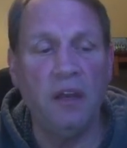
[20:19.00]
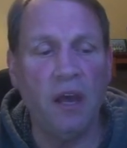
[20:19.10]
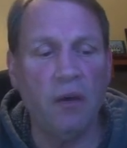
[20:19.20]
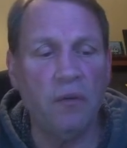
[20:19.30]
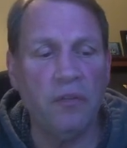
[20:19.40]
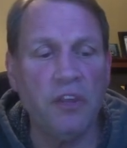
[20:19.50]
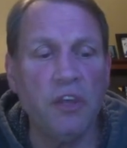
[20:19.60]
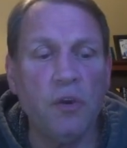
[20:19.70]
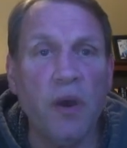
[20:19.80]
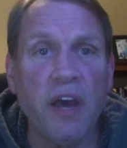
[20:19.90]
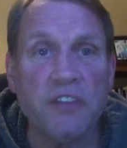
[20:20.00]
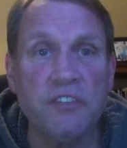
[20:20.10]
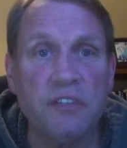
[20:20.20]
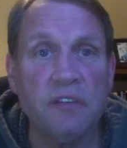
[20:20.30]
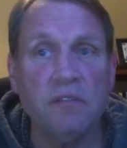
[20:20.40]
Now, the
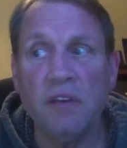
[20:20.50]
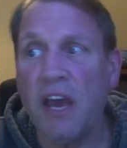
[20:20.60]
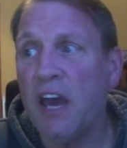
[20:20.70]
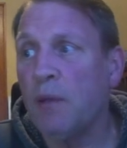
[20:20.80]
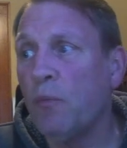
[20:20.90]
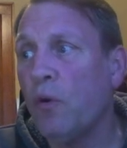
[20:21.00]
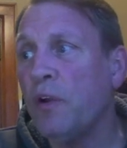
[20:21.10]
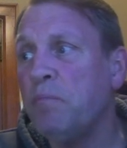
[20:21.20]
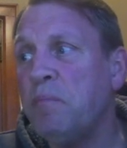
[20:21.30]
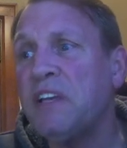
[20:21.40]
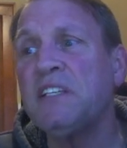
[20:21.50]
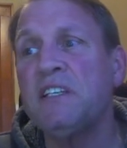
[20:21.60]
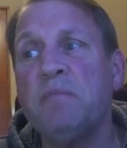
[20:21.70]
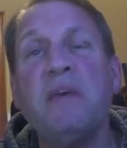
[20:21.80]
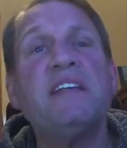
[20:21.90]
U.S. had a more
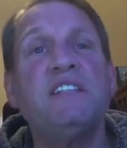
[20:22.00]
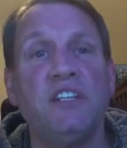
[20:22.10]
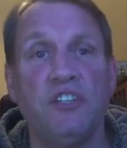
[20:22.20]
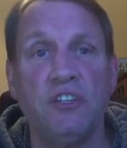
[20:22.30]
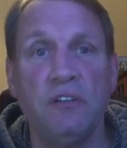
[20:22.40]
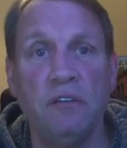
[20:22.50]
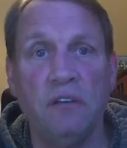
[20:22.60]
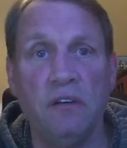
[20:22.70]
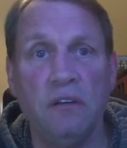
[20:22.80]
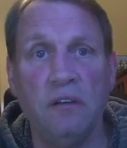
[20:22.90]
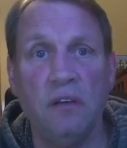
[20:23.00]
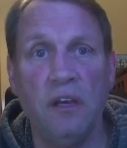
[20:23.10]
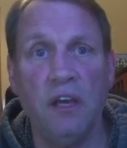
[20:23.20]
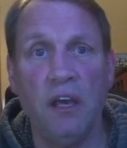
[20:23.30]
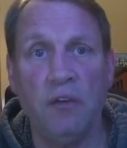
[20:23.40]
mixed message
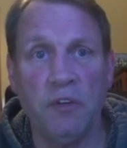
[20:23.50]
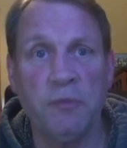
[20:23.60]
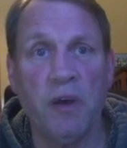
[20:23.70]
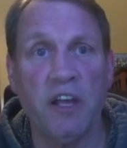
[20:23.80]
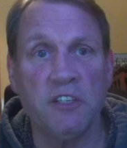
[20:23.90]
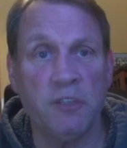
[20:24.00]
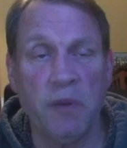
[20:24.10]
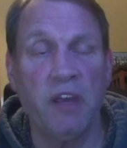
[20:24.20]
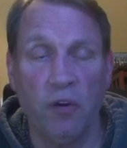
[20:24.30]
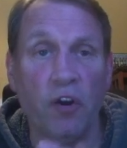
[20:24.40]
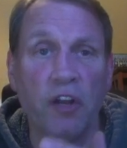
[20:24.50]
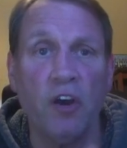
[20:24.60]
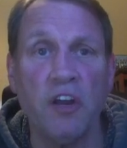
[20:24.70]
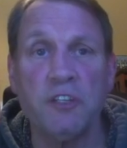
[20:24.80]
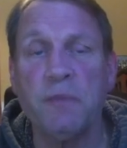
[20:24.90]
in response, especially
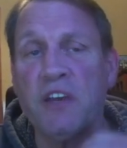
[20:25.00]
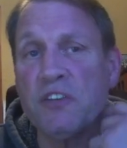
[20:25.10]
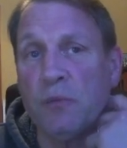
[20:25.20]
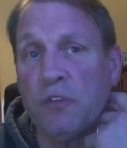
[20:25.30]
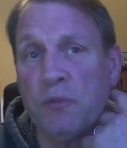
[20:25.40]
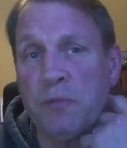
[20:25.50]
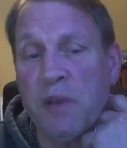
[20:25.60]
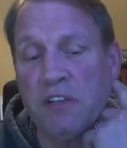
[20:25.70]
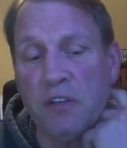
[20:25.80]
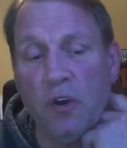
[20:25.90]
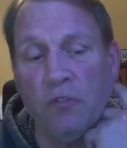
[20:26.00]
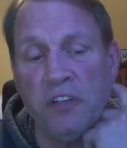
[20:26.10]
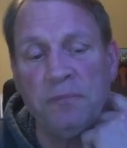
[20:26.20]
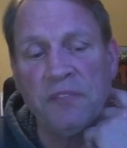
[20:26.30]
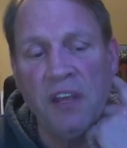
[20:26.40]
early on, especially with respect to
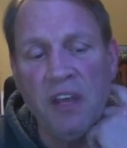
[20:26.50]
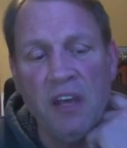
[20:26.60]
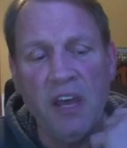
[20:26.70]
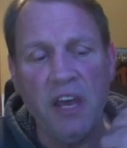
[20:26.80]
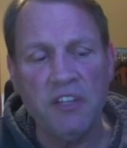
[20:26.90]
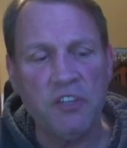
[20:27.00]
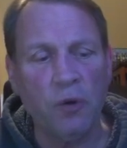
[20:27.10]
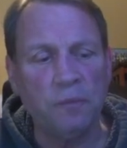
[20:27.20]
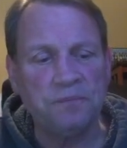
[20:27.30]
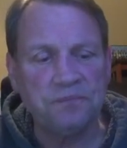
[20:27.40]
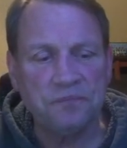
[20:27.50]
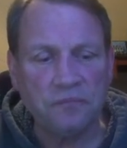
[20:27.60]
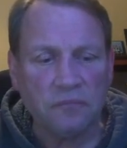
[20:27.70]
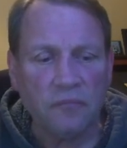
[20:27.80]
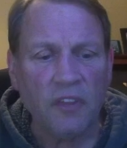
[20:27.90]
COVID. And so,
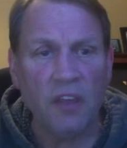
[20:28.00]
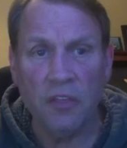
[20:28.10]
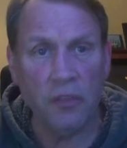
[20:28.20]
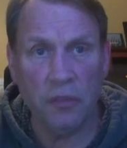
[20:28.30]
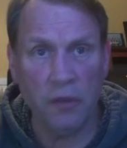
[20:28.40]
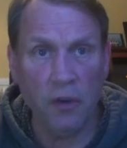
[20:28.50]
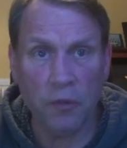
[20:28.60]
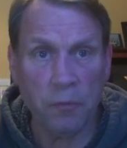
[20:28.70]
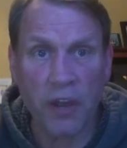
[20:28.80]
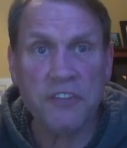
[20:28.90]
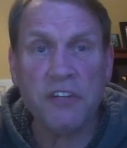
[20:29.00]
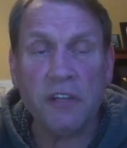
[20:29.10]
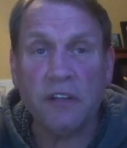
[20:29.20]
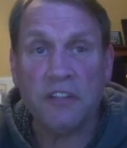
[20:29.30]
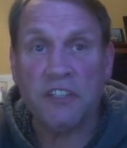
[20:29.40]
the
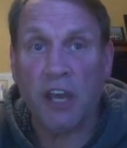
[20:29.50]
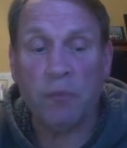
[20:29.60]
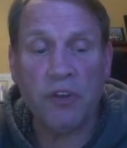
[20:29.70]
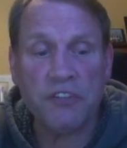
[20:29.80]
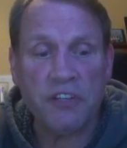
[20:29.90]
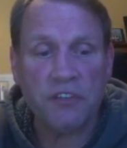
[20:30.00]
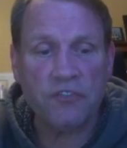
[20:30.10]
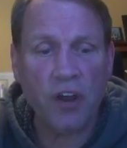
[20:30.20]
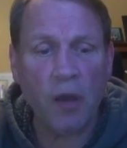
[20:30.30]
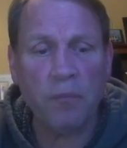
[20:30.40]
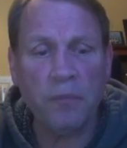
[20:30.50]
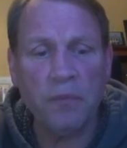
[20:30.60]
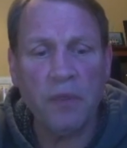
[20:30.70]
president at the time, President Trump,